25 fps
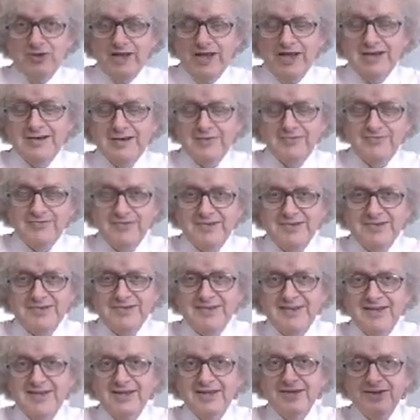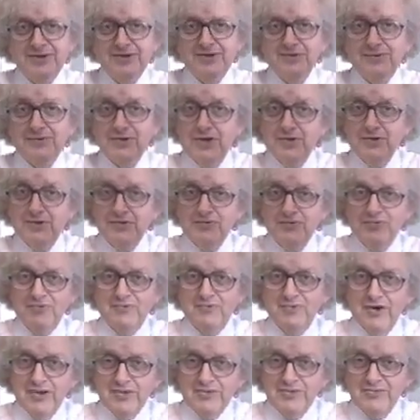elephant, you know,
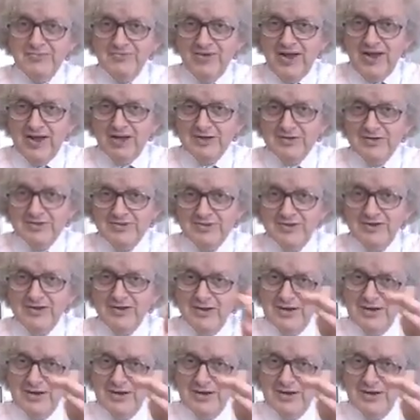rather fat